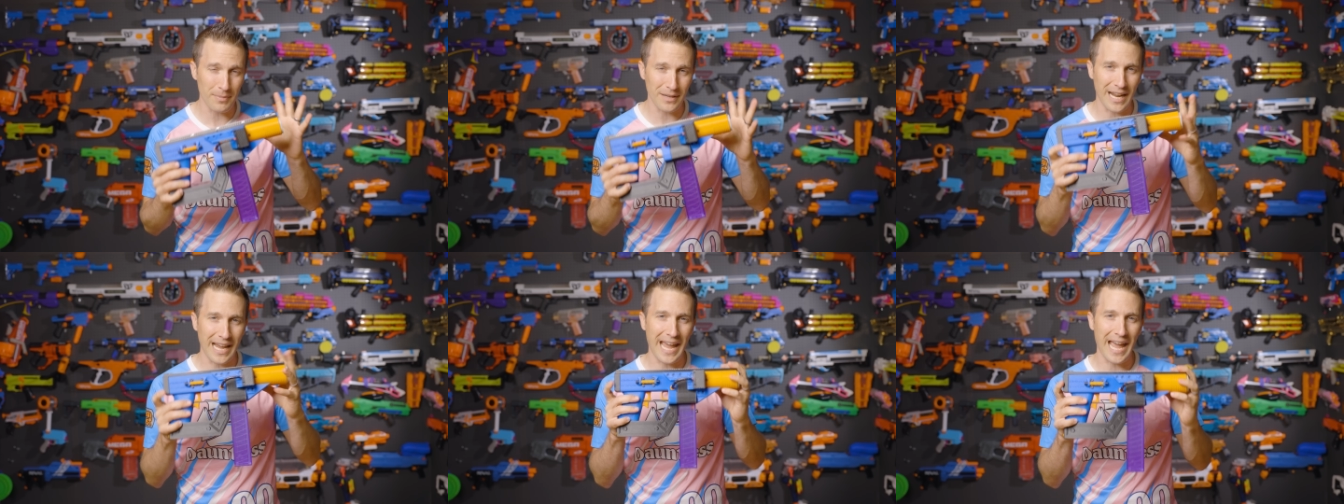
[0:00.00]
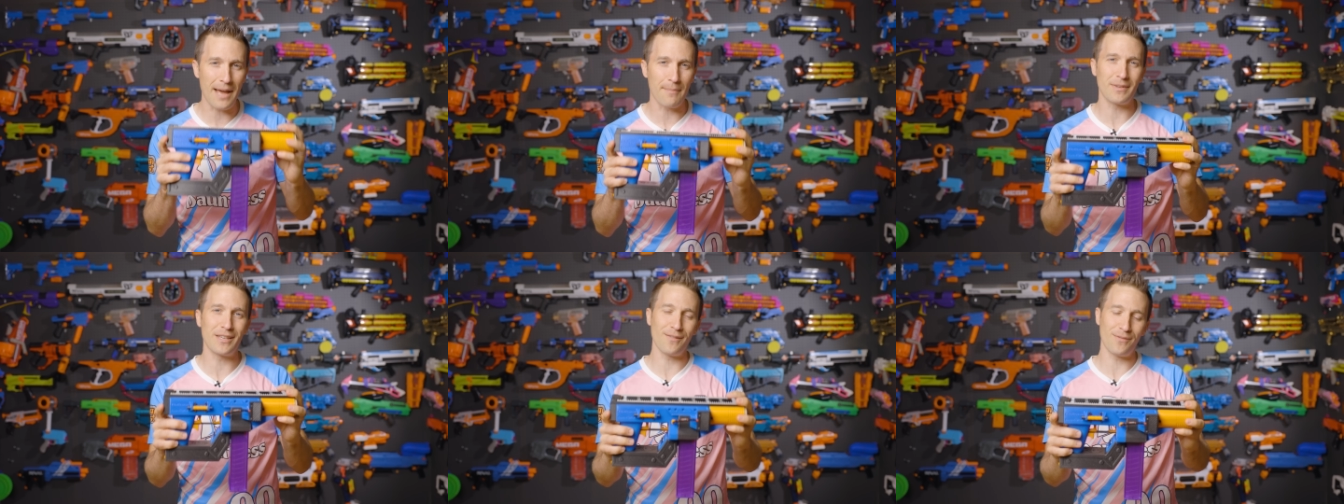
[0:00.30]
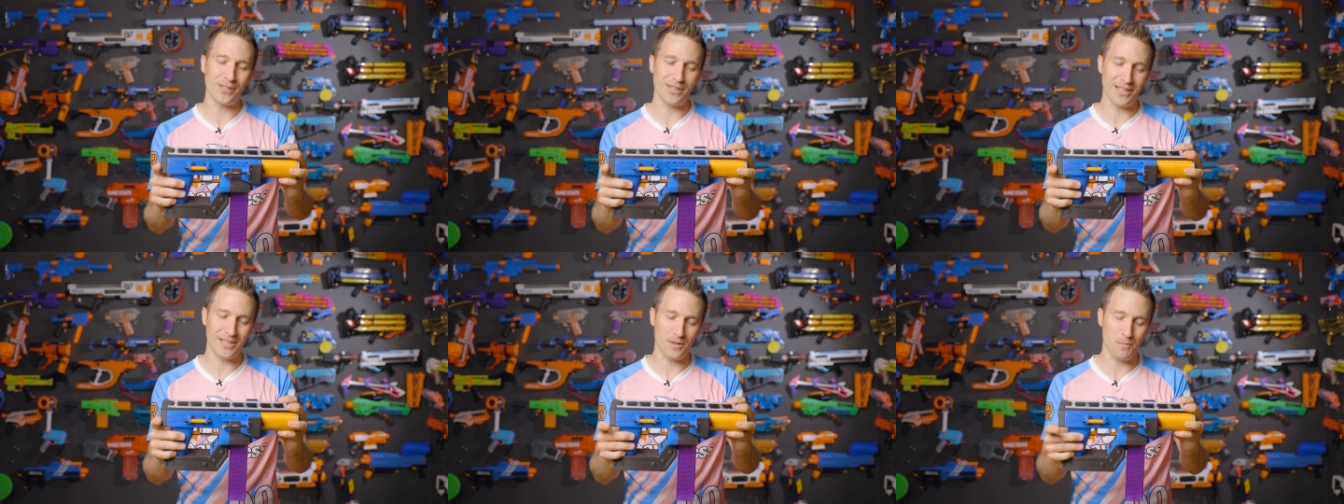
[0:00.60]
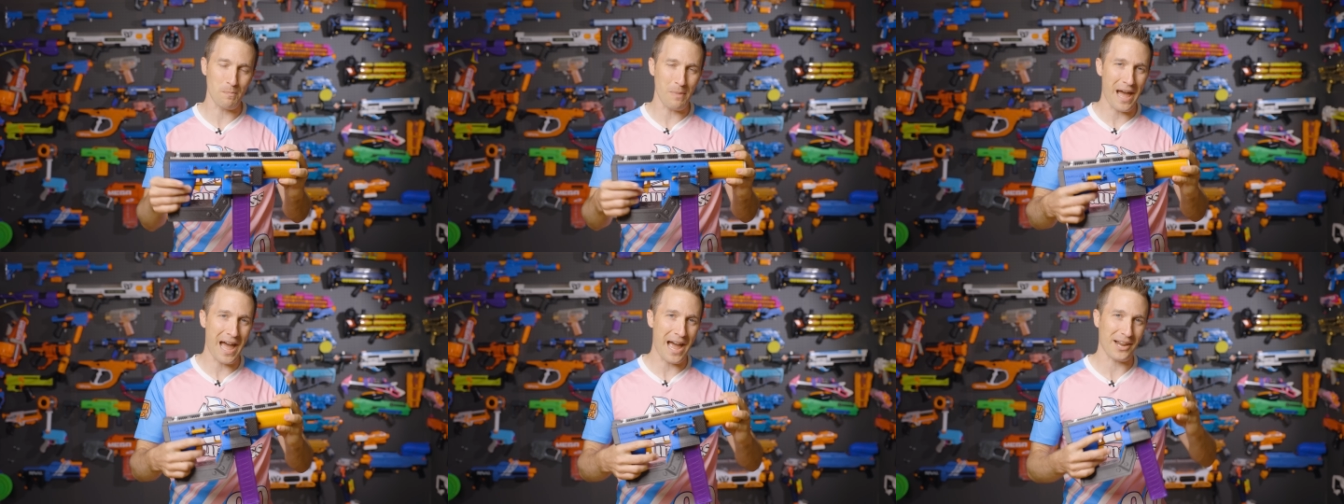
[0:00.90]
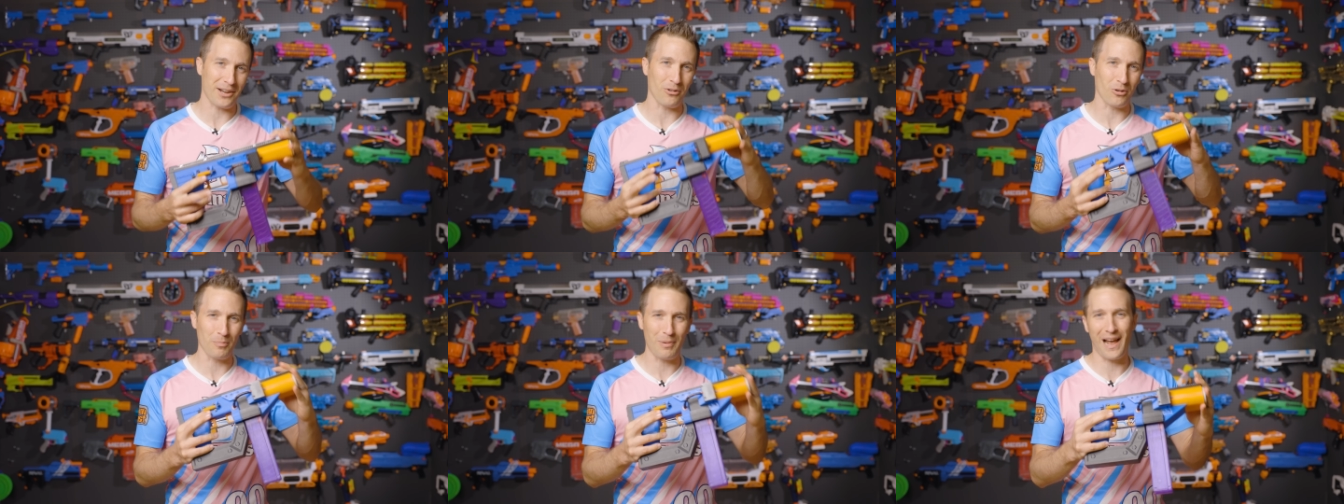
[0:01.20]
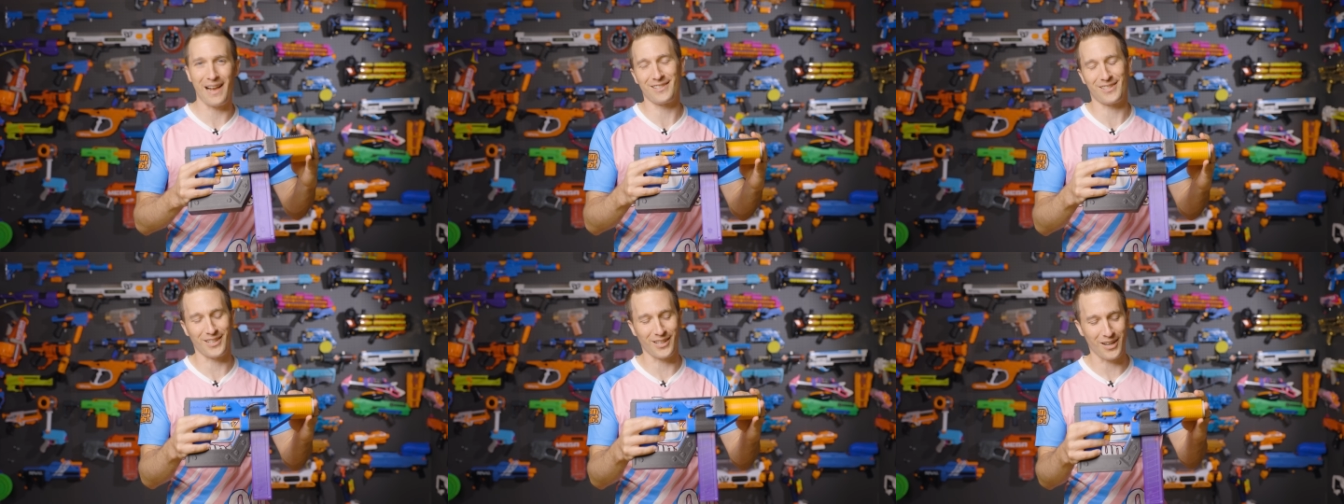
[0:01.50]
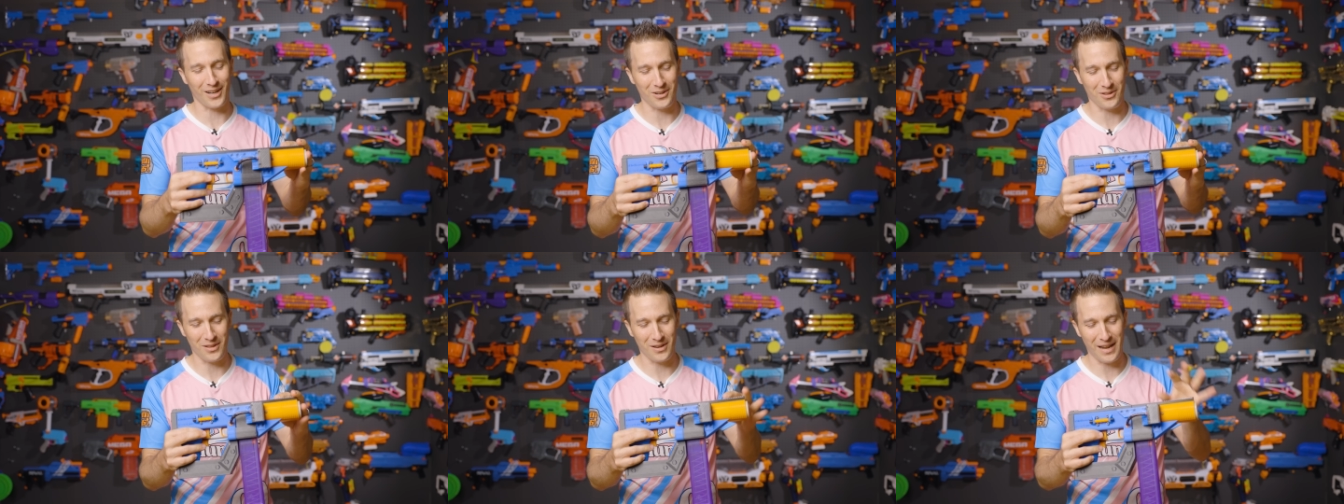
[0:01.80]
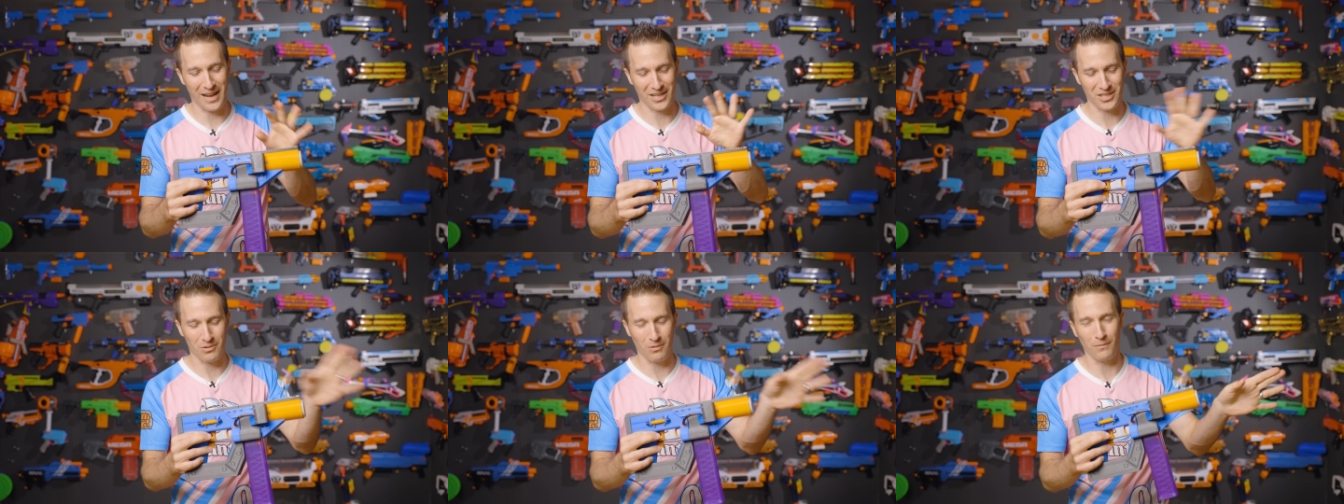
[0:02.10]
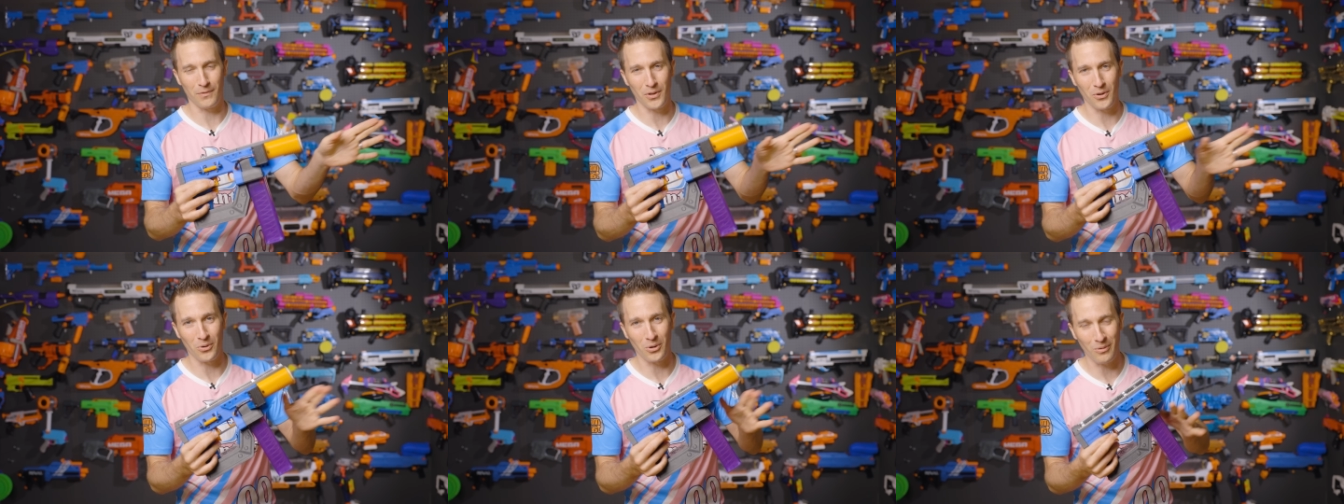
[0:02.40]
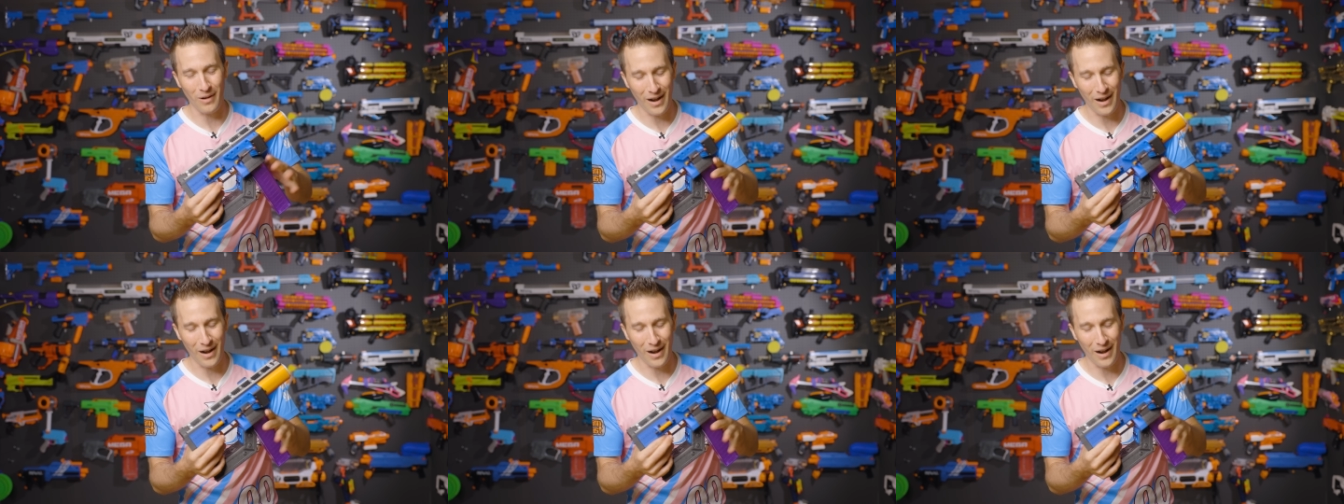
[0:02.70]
but I am giving this back or passing it on to the next reviewer,